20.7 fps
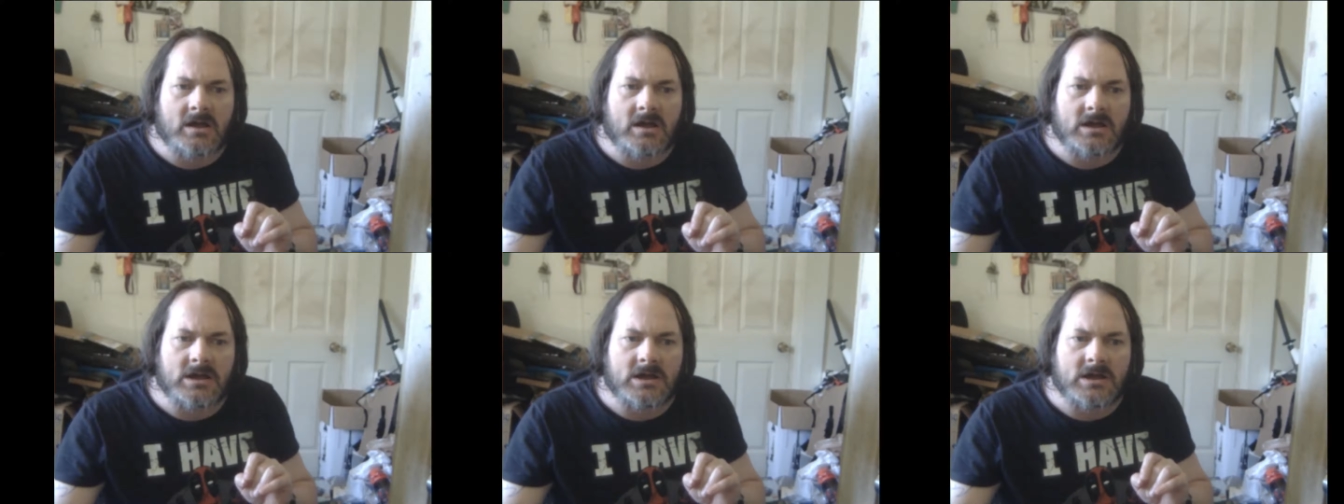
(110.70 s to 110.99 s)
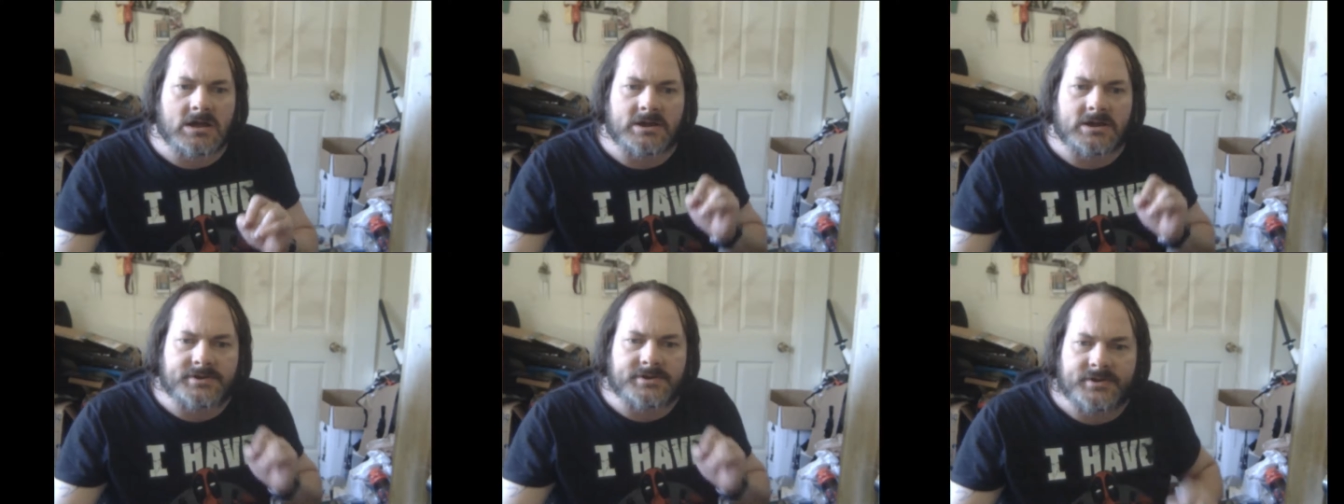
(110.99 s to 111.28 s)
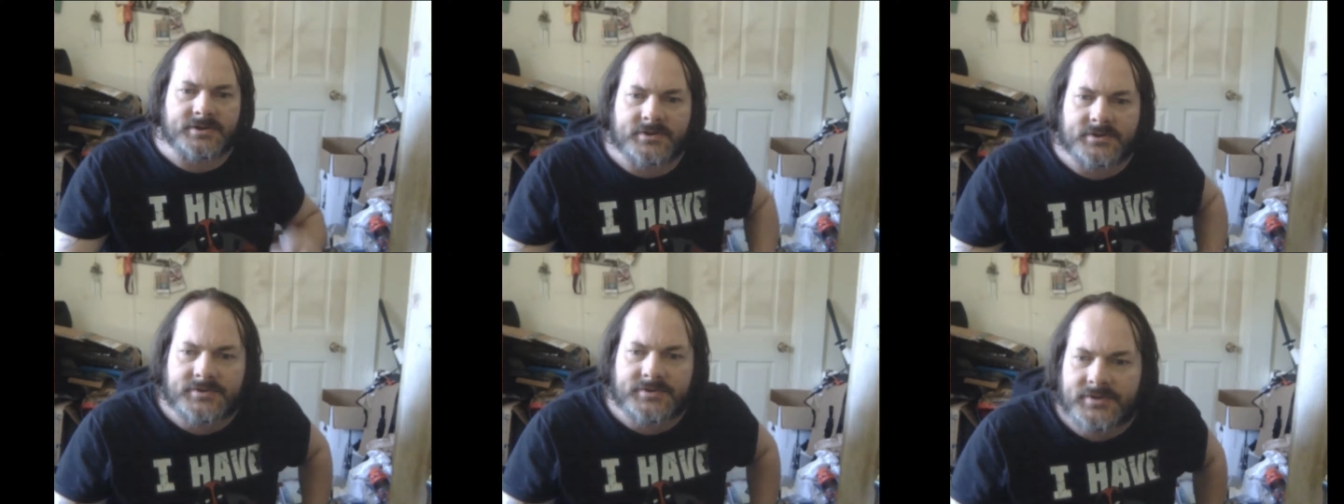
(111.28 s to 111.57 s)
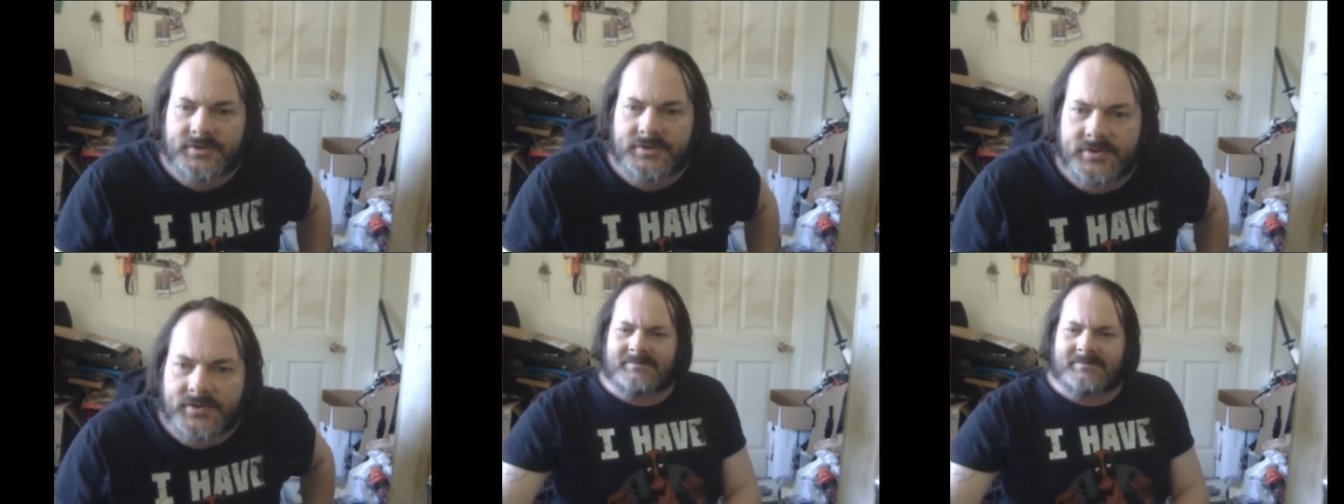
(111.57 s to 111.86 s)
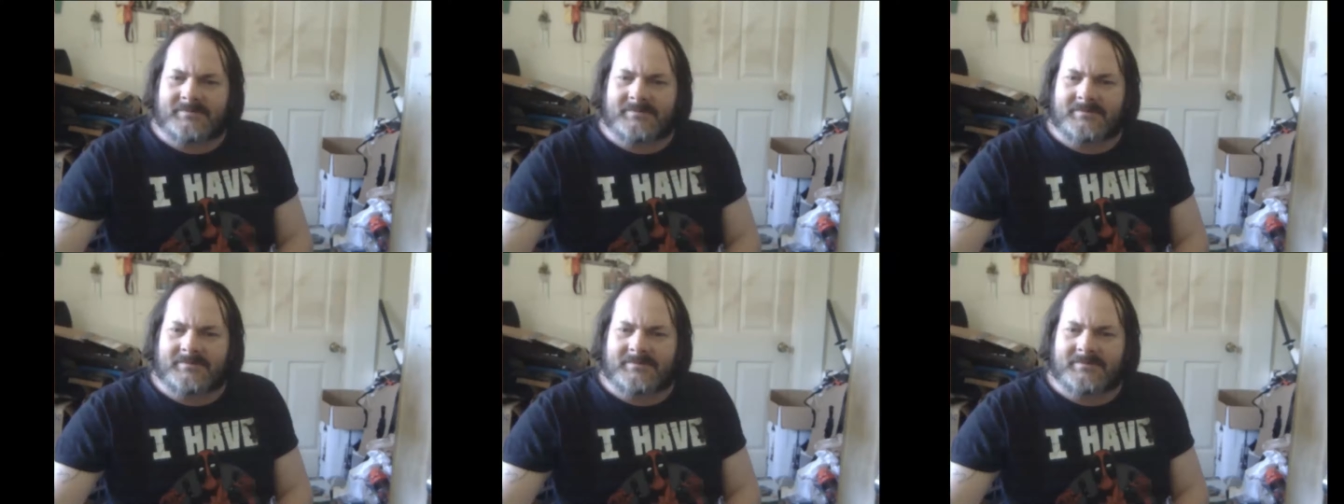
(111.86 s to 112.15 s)
Do.
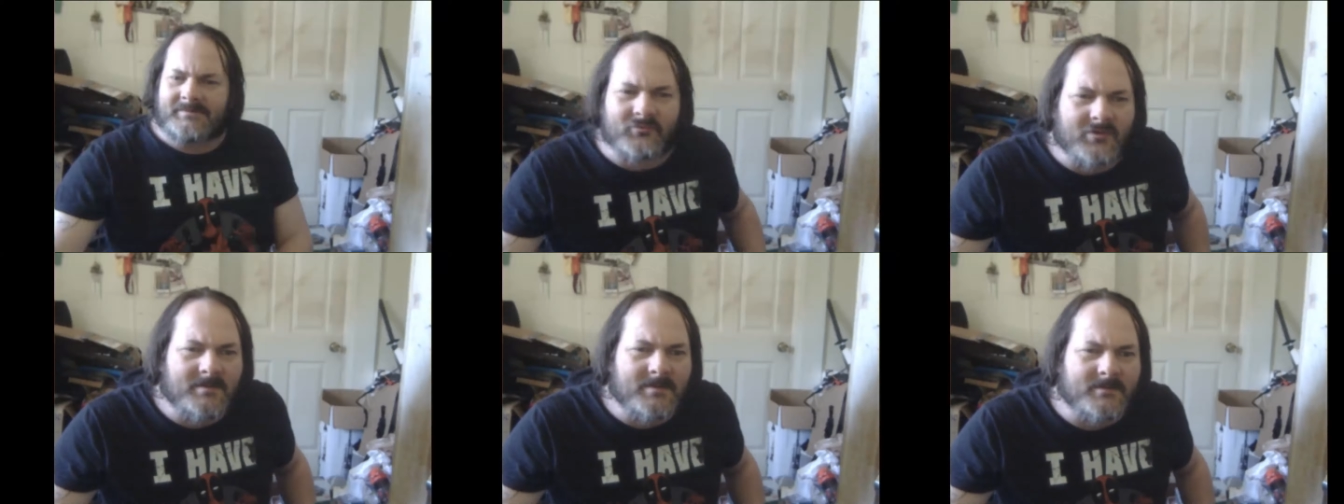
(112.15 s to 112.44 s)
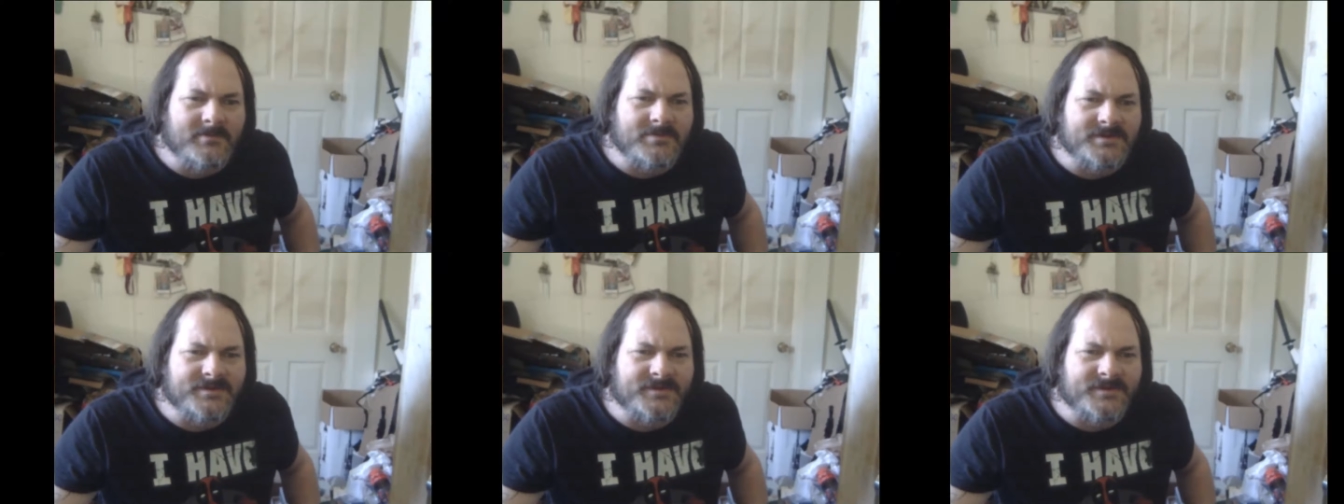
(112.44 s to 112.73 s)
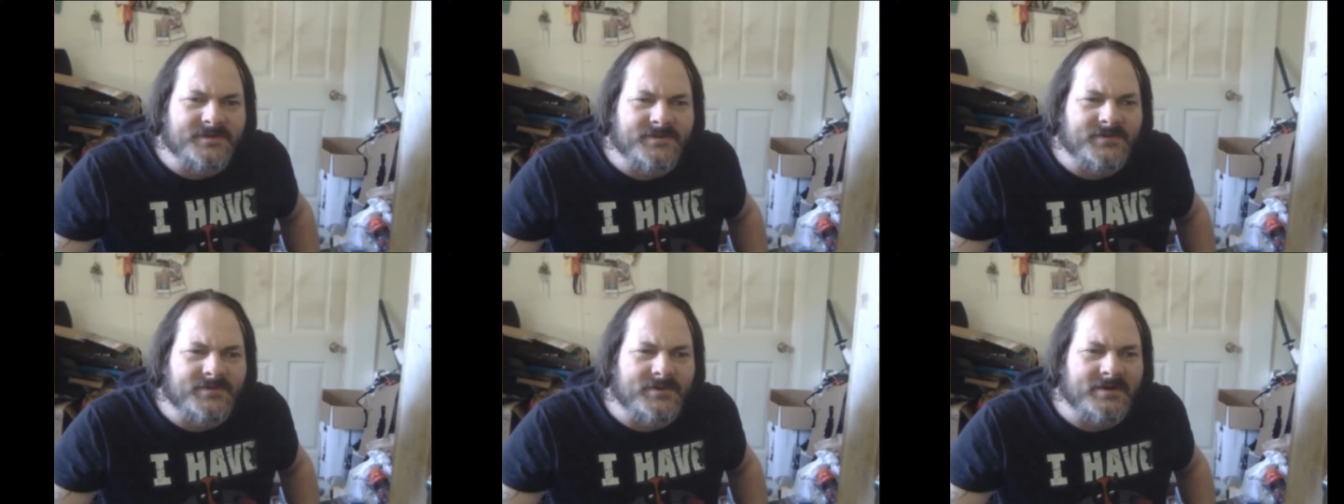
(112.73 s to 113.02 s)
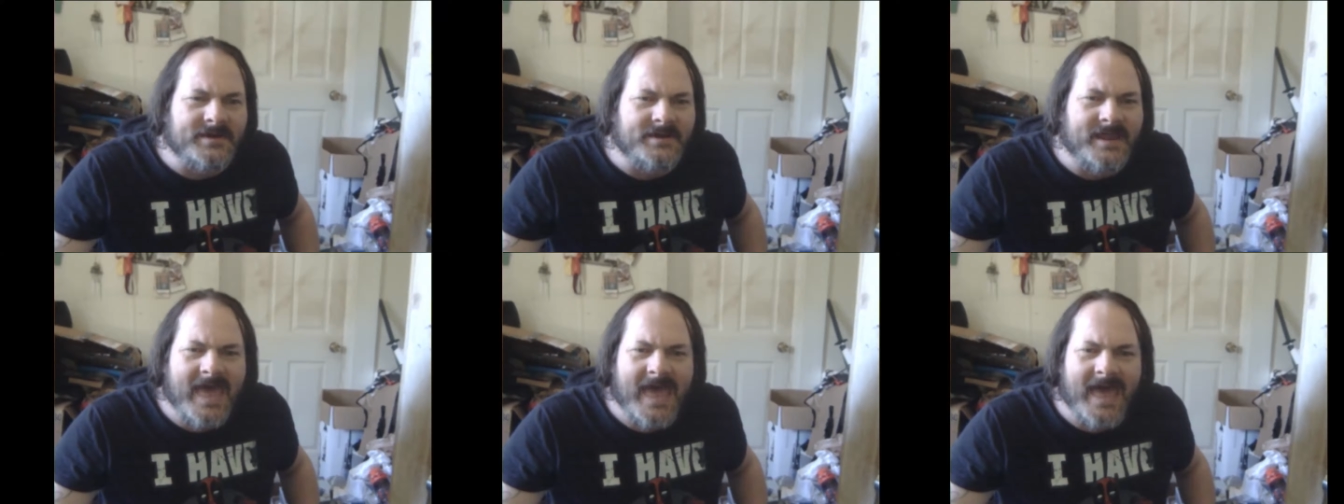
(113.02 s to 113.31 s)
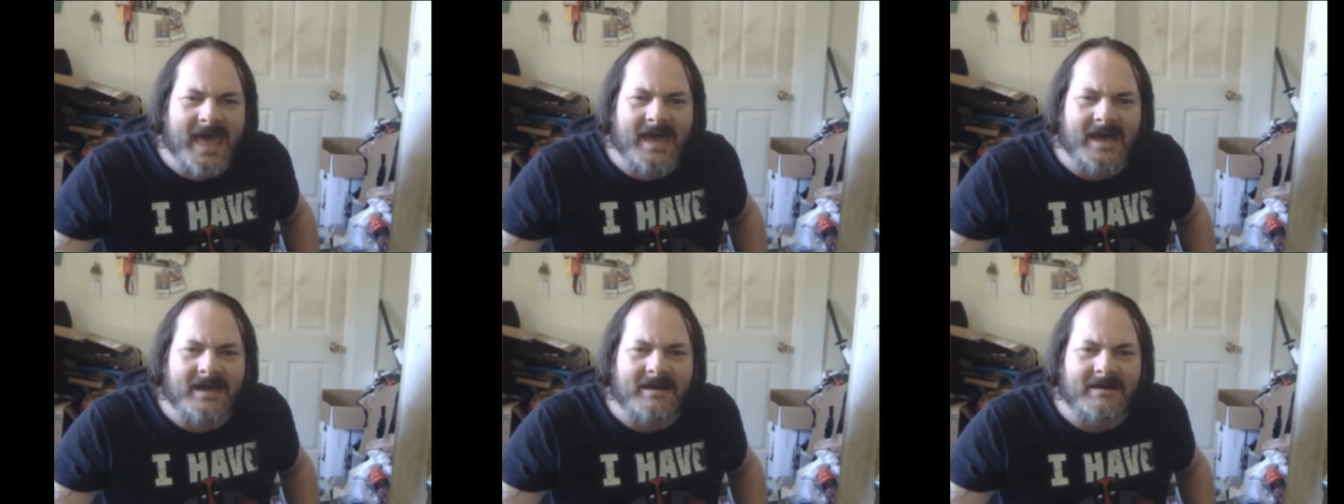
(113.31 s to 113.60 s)
Probably should
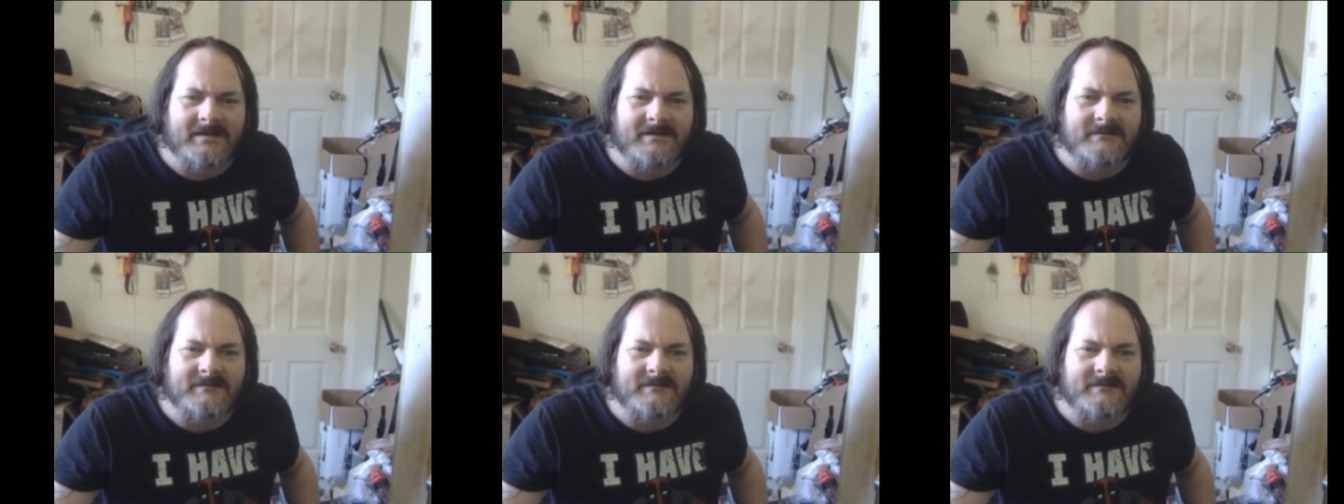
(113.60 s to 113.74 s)
have.